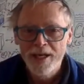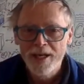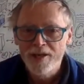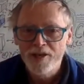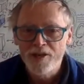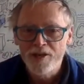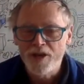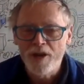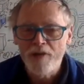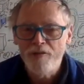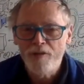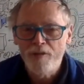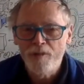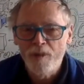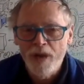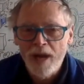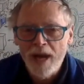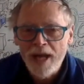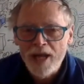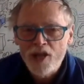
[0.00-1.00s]
stuff in
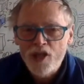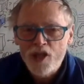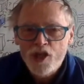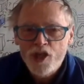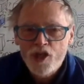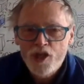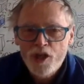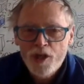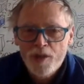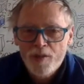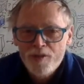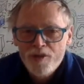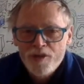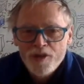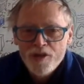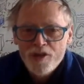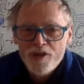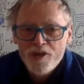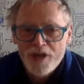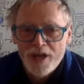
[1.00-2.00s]
relationship
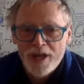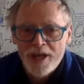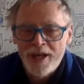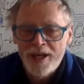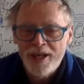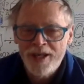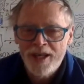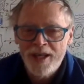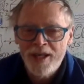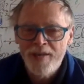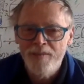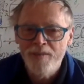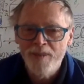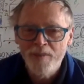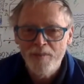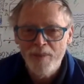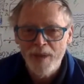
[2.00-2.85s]
to salinity.